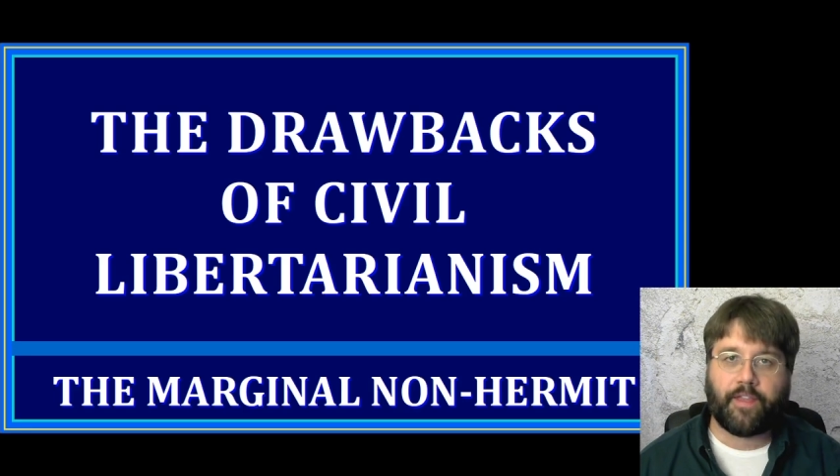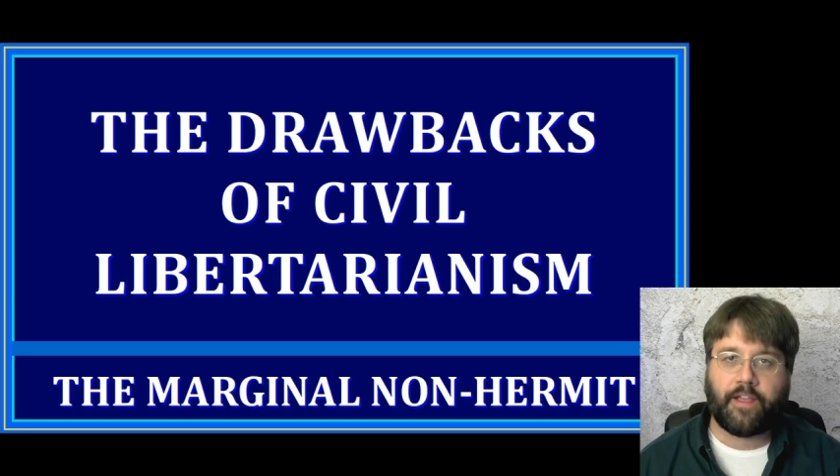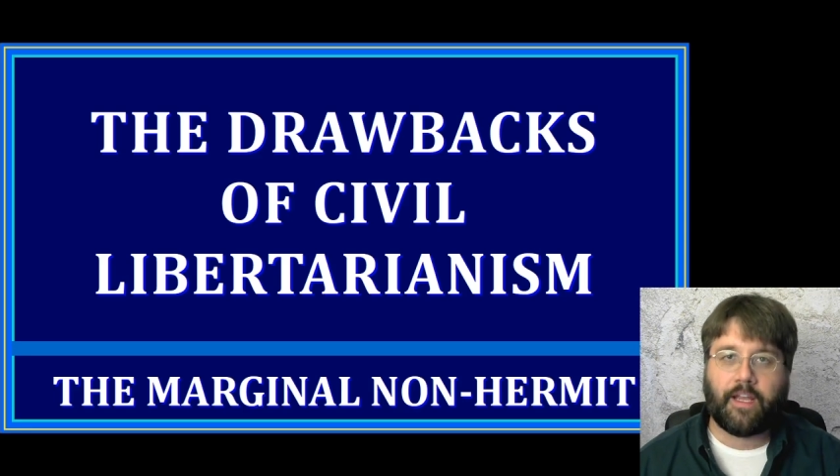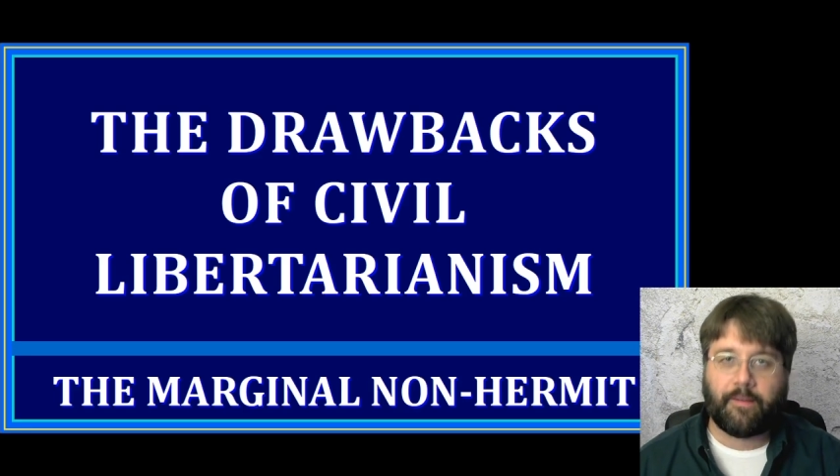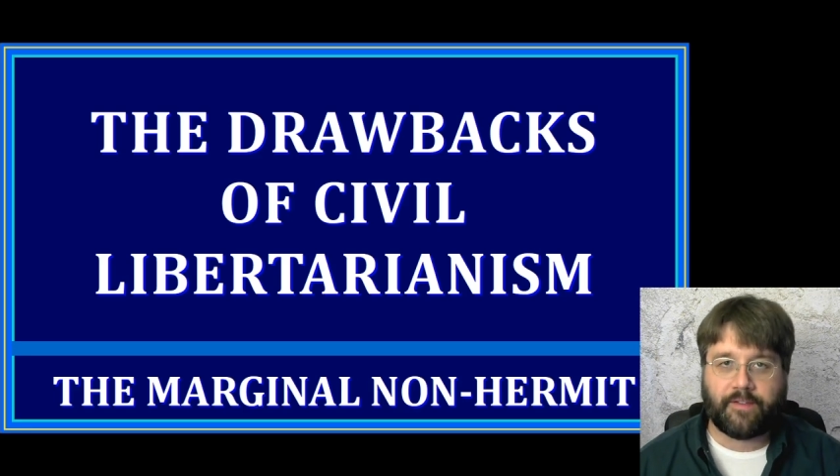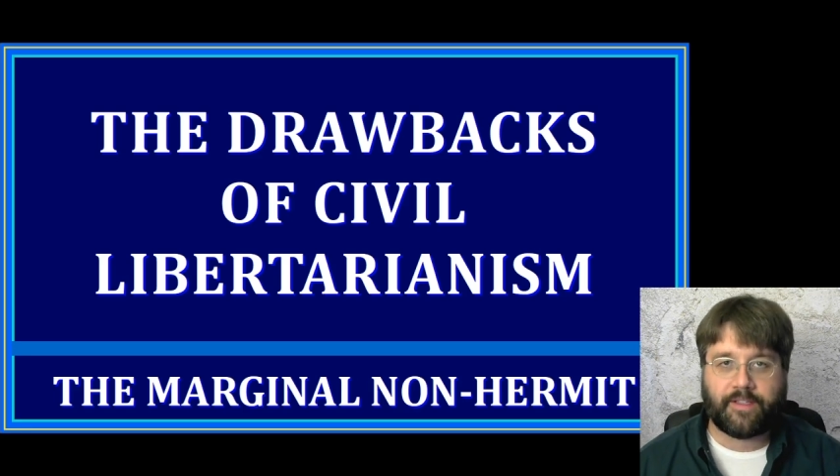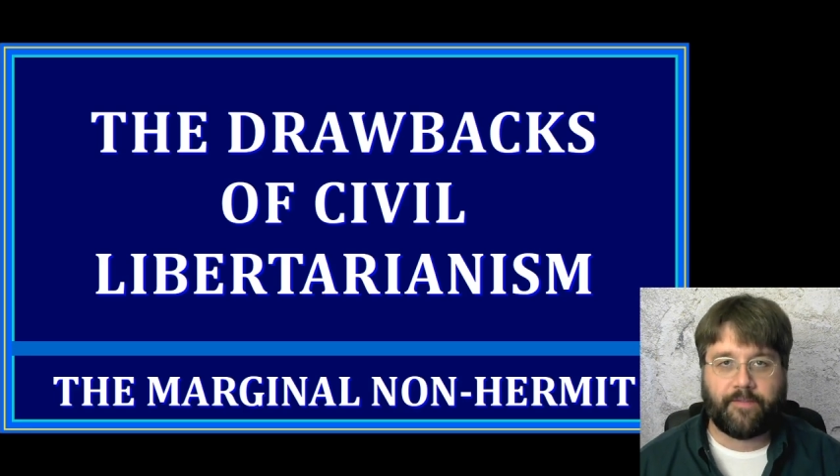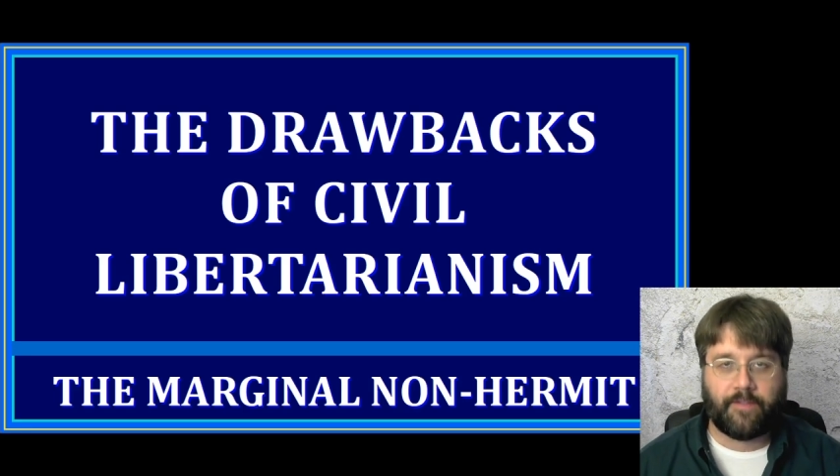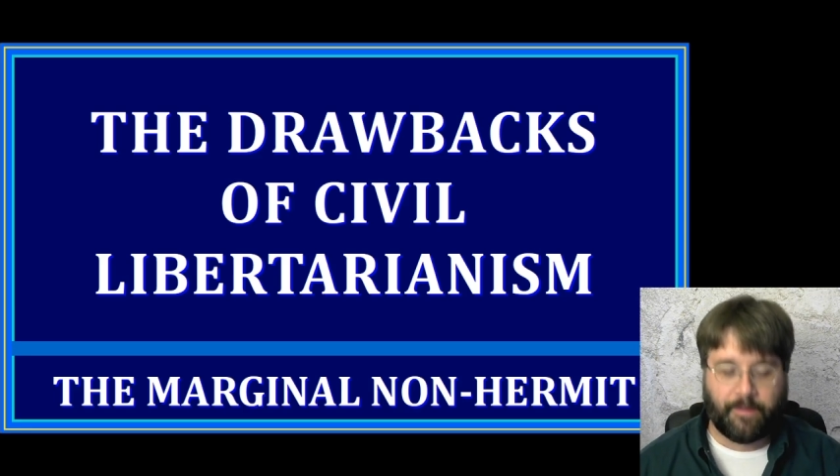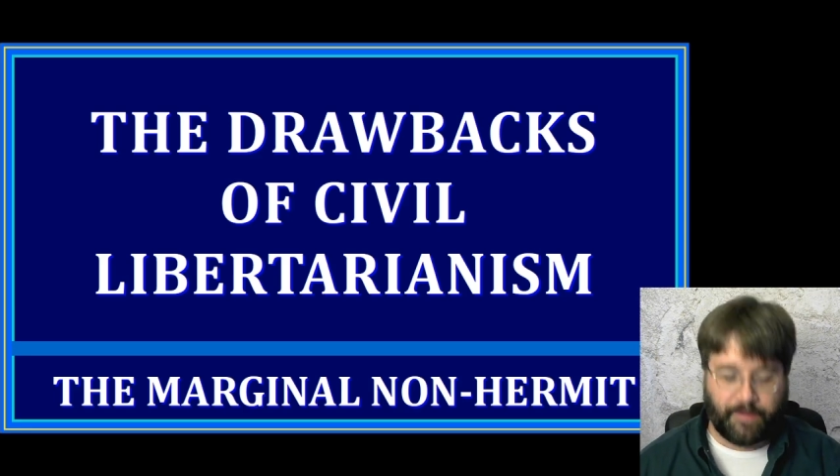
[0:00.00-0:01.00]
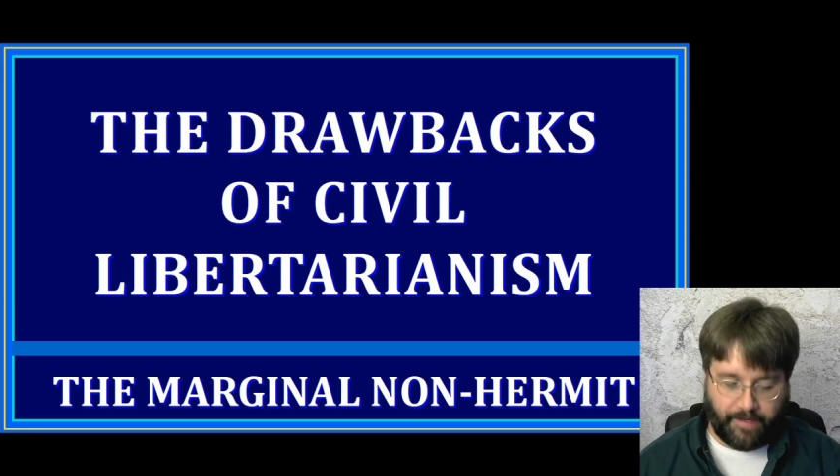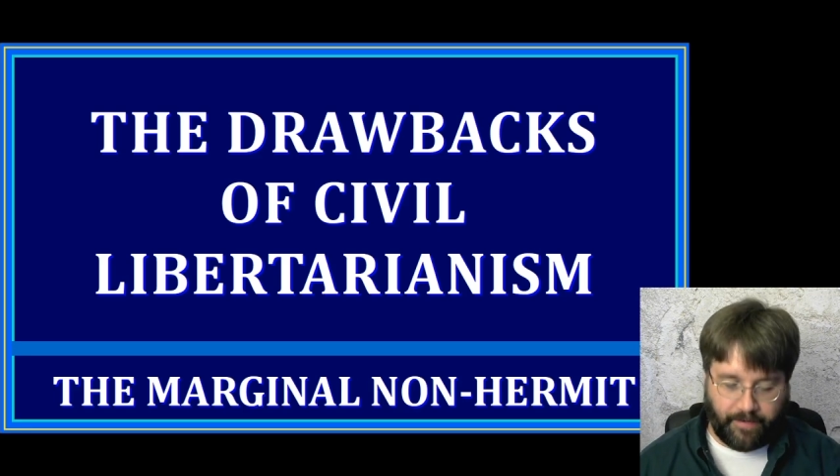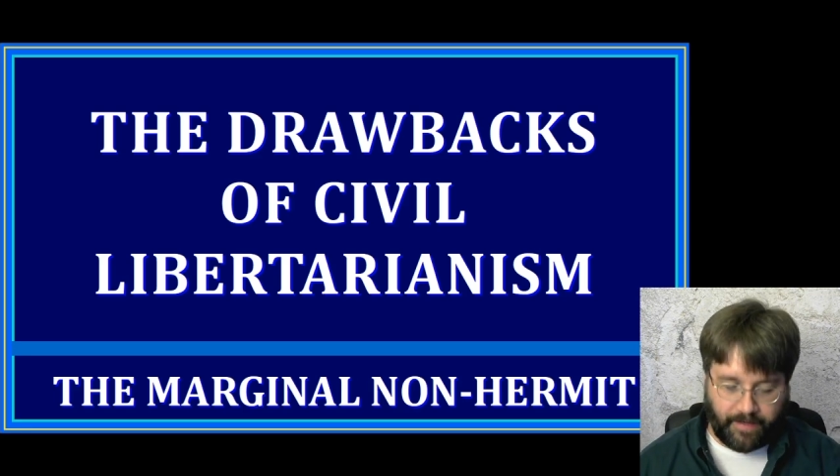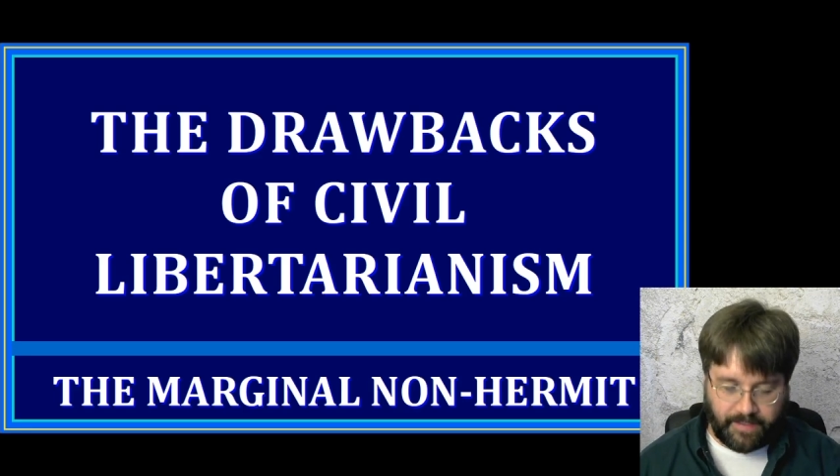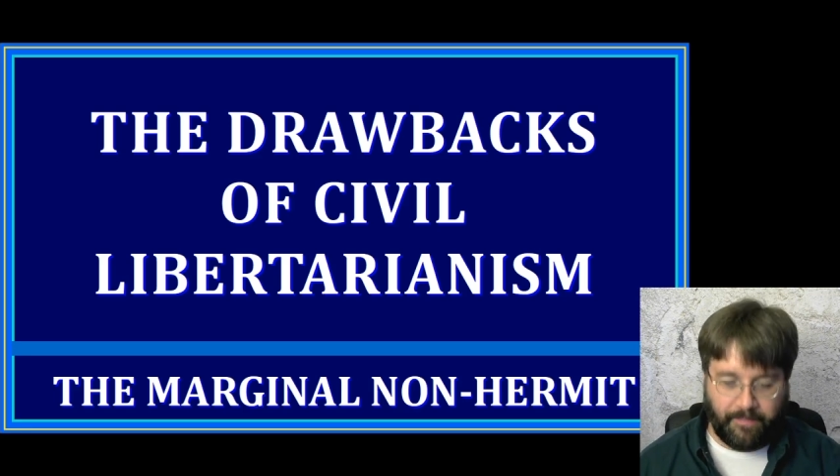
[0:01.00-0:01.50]
thinking about civil
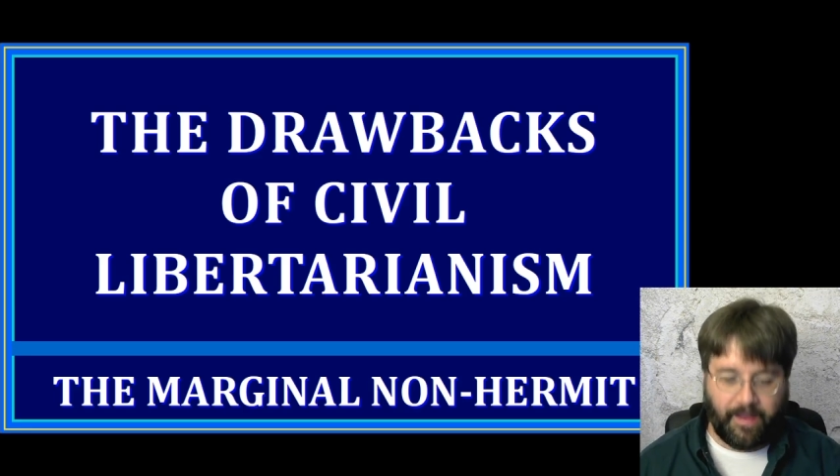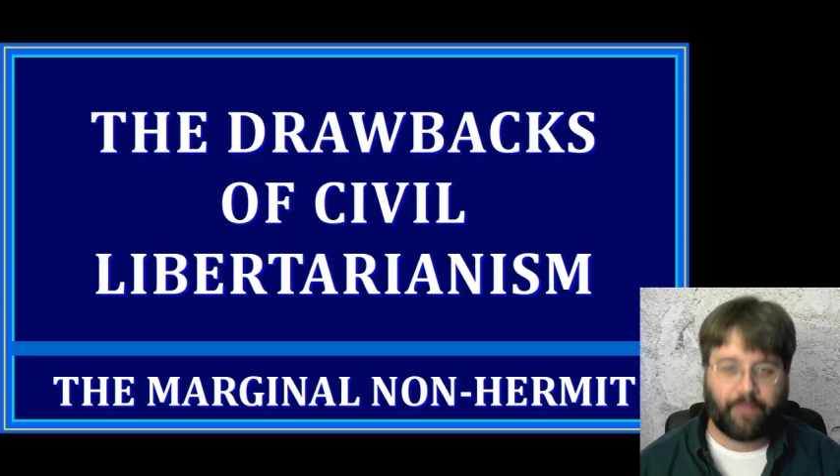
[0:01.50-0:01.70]
libertarianism